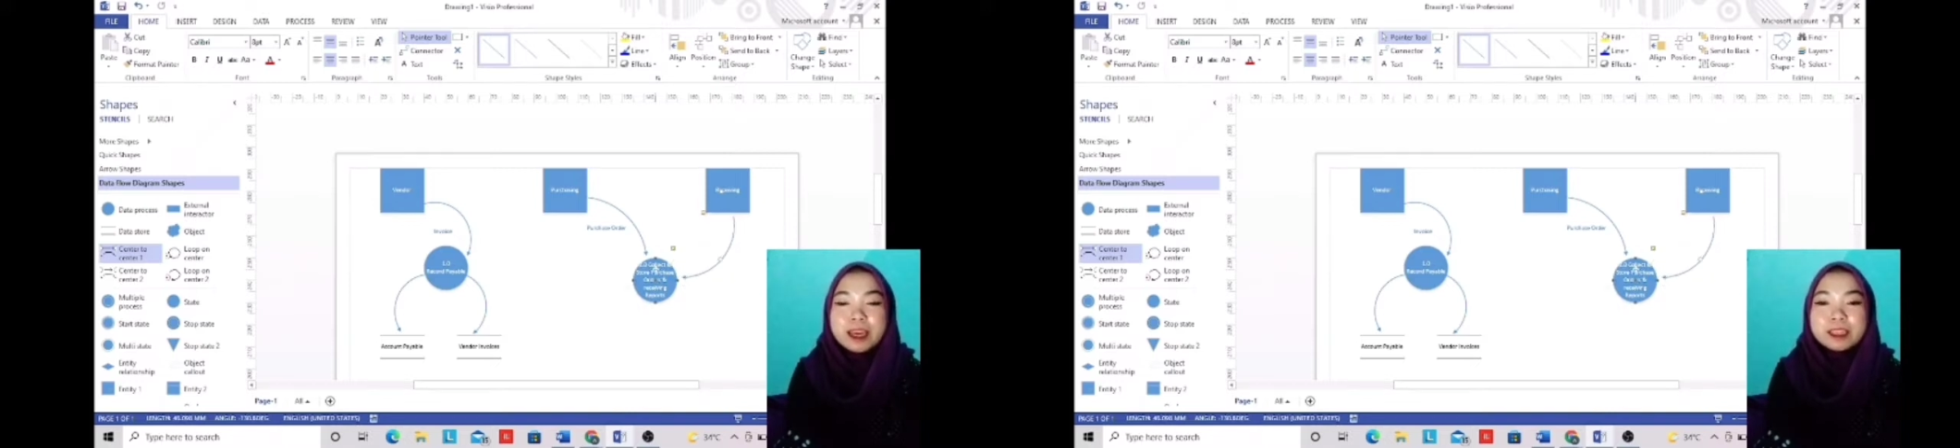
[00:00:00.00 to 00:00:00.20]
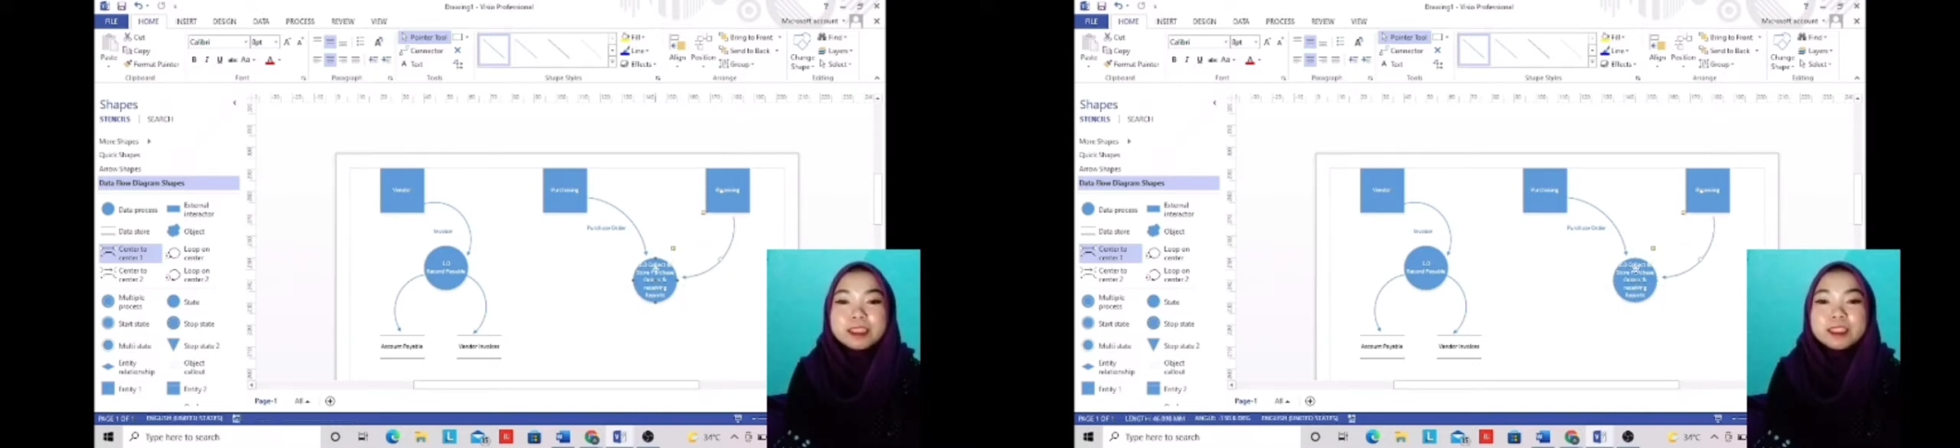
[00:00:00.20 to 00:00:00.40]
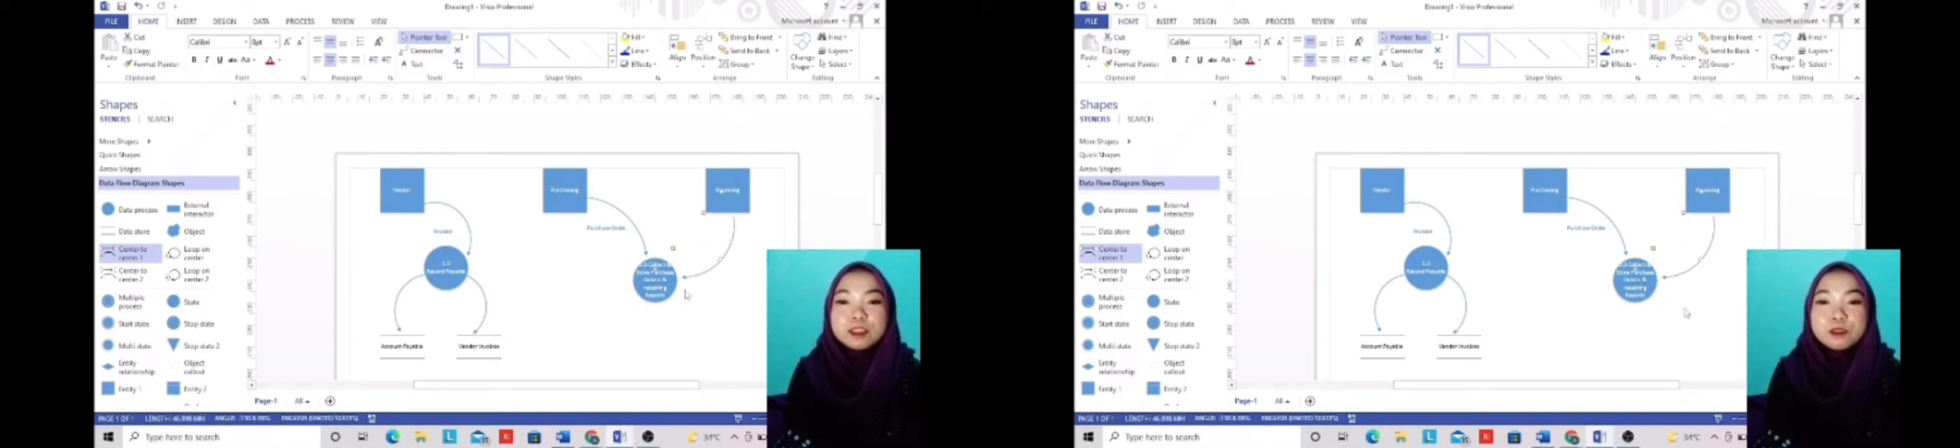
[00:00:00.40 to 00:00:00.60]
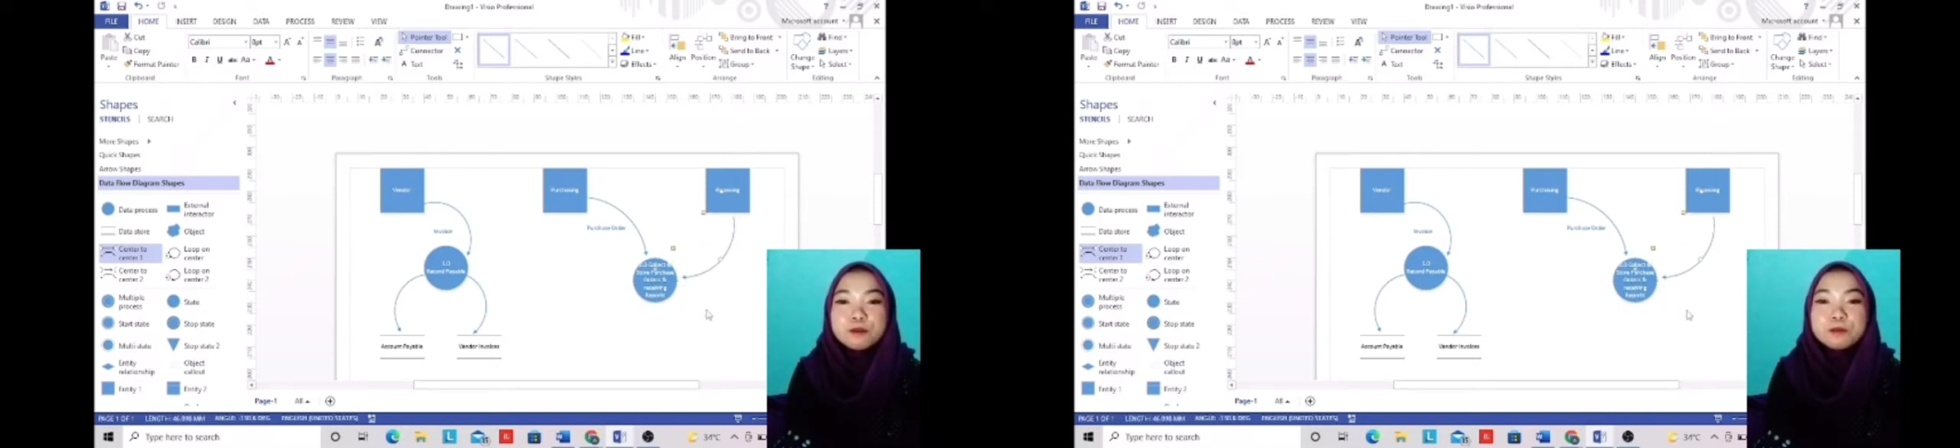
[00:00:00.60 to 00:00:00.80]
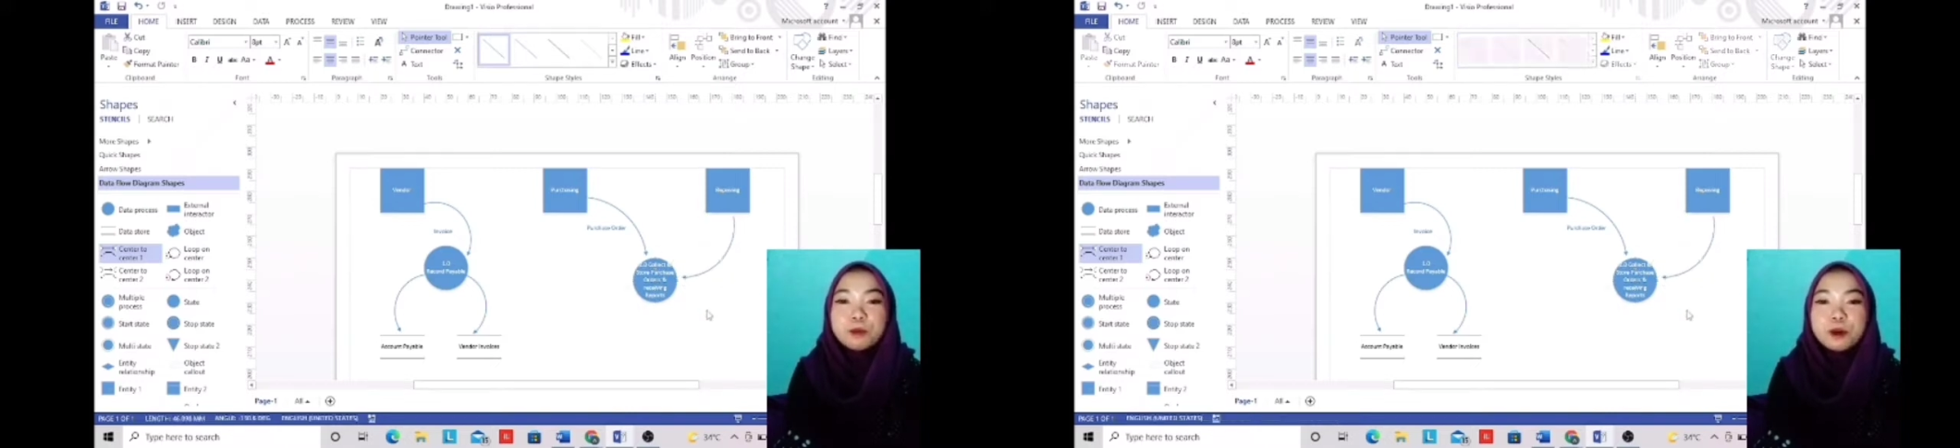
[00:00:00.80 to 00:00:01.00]
at
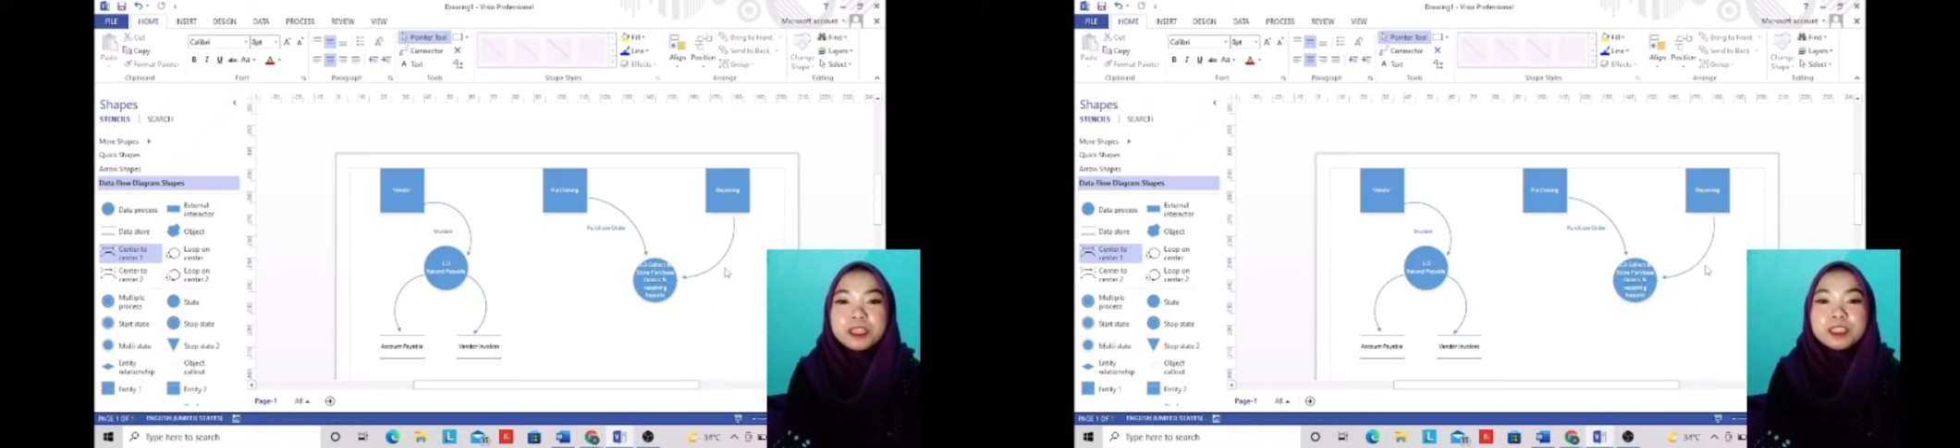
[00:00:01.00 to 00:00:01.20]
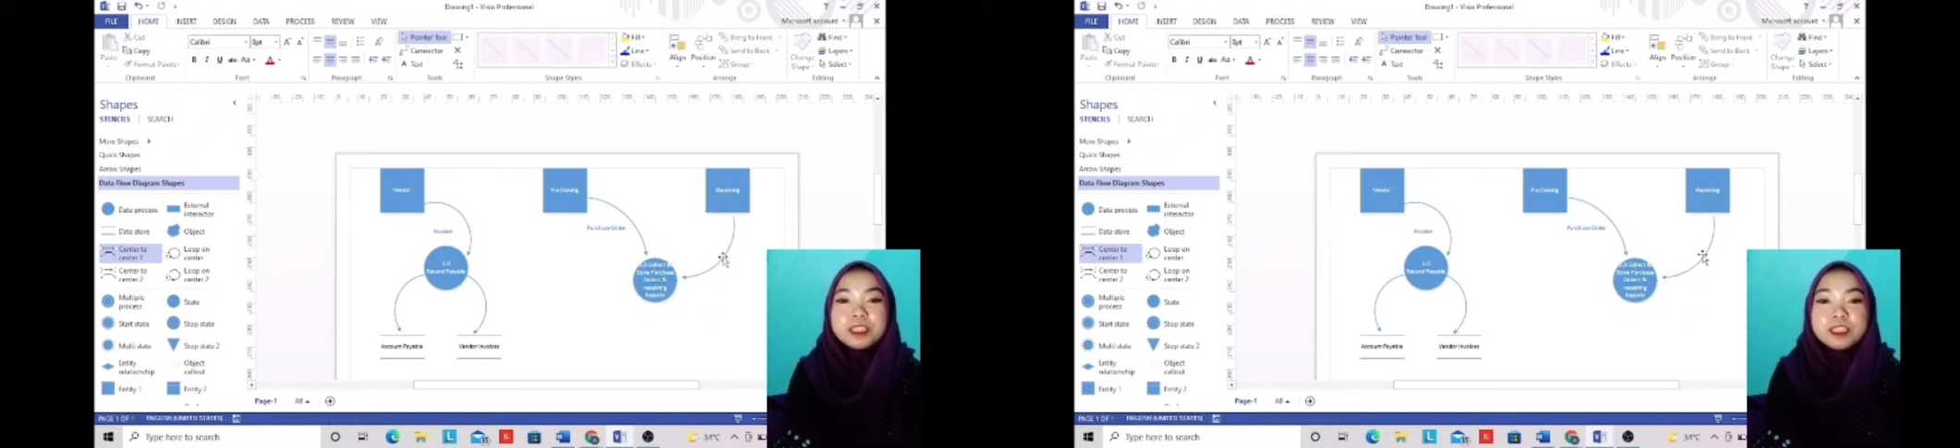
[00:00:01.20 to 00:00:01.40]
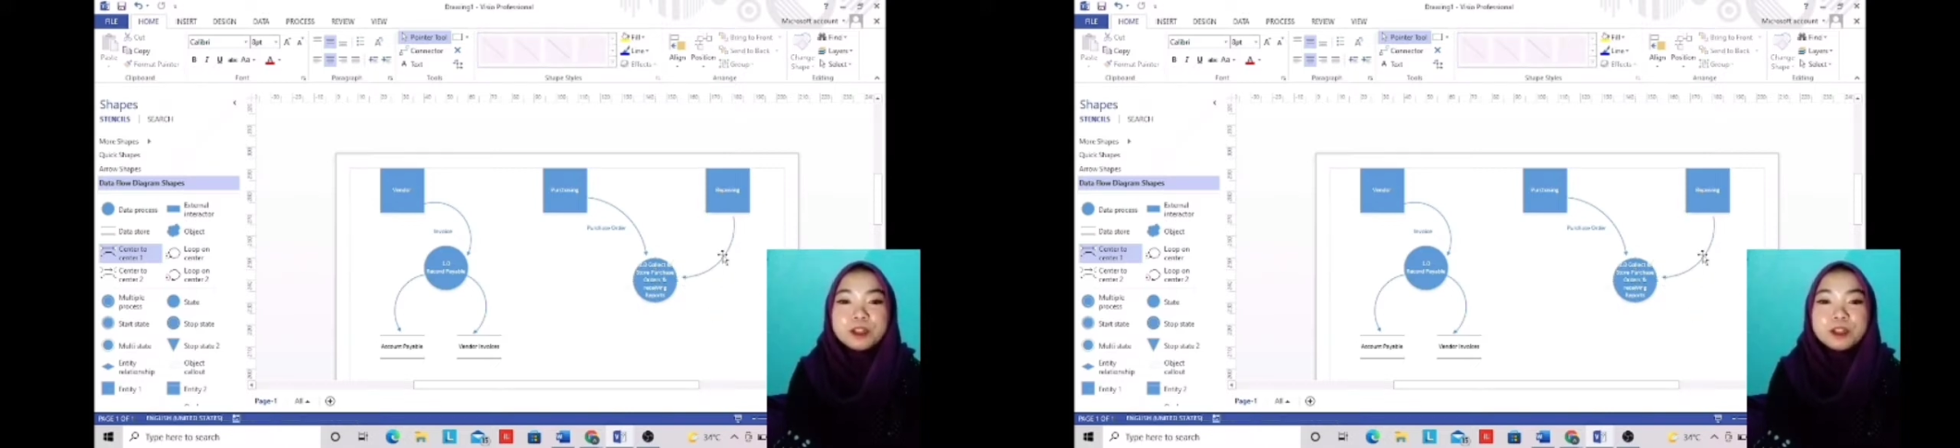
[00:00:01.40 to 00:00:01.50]
2.0